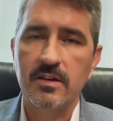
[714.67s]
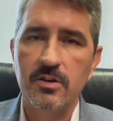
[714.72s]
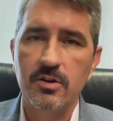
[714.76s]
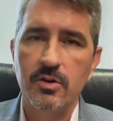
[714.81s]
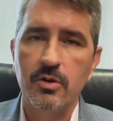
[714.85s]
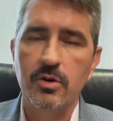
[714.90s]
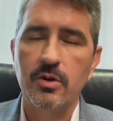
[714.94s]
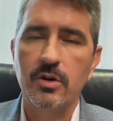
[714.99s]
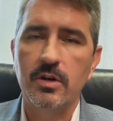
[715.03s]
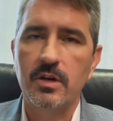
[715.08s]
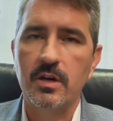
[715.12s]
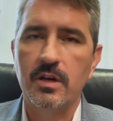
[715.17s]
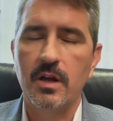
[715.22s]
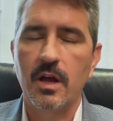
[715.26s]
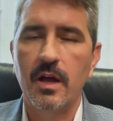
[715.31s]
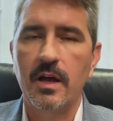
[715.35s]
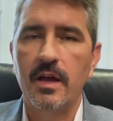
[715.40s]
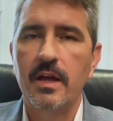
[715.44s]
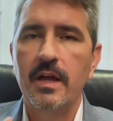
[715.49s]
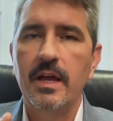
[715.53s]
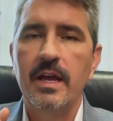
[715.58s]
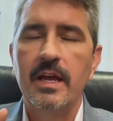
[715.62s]
do
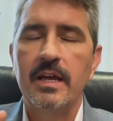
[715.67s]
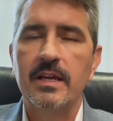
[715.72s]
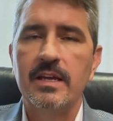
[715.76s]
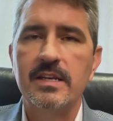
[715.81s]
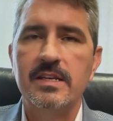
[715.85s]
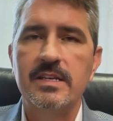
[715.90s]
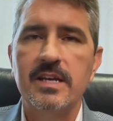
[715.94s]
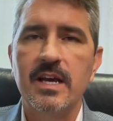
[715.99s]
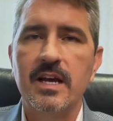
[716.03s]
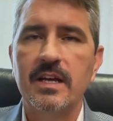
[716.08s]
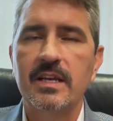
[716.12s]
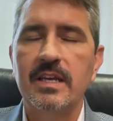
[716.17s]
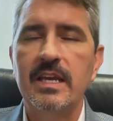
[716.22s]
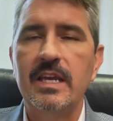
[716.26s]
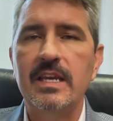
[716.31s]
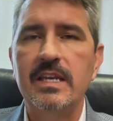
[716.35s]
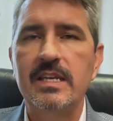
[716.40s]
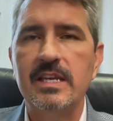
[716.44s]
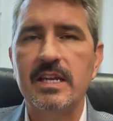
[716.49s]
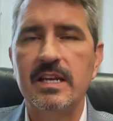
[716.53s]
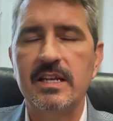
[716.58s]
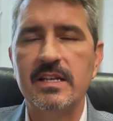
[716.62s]

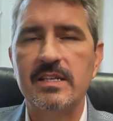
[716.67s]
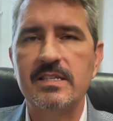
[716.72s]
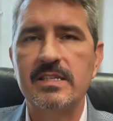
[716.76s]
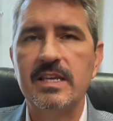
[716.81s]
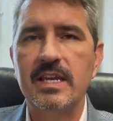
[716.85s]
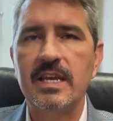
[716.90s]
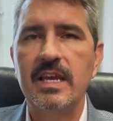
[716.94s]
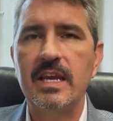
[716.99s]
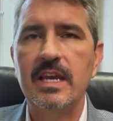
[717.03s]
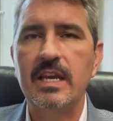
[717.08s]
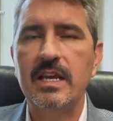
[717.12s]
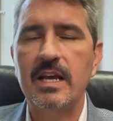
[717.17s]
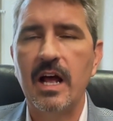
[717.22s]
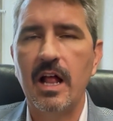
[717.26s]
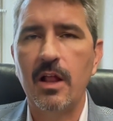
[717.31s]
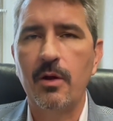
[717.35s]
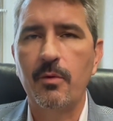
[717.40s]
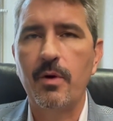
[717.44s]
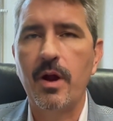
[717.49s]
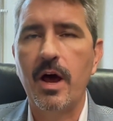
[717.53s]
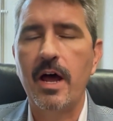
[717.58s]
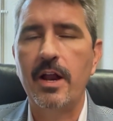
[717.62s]
Kentucky, Tennessee,
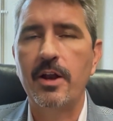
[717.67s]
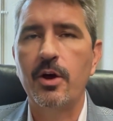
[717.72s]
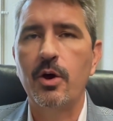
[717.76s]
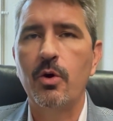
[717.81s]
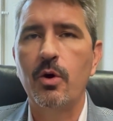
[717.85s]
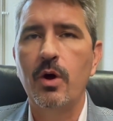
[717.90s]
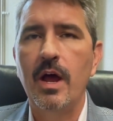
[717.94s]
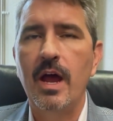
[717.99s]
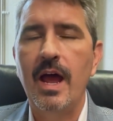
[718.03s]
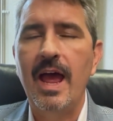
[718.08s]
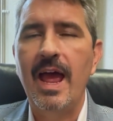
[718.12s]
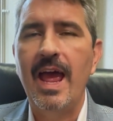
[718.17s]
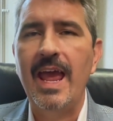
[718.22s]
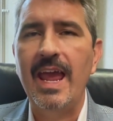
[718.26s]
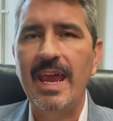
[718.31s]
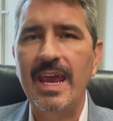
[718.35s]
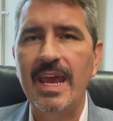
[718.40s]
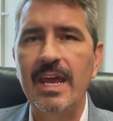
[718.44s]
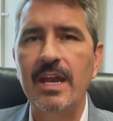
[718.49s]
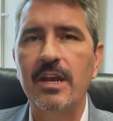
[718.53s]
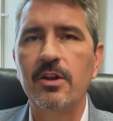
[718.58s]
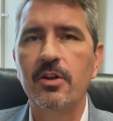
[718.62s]
Colorado,
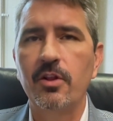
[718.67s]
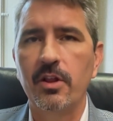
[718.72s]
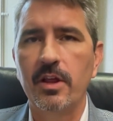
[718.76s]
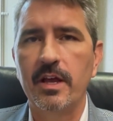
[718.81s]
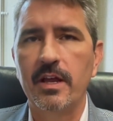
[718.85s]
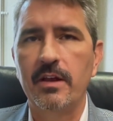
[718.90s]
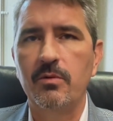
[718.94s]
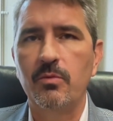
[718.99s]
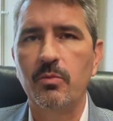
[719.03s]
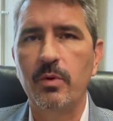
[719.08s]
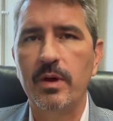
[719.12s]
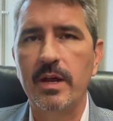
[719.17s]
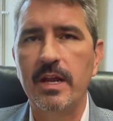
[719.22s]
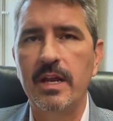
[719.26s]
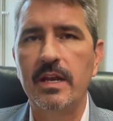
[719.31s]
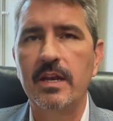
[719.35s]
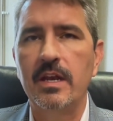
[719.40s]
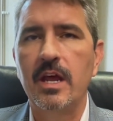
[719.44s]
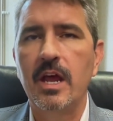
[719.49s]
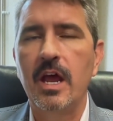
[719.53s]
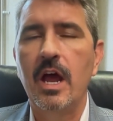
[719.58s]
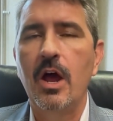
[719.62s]
handle it
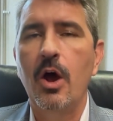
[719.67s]
when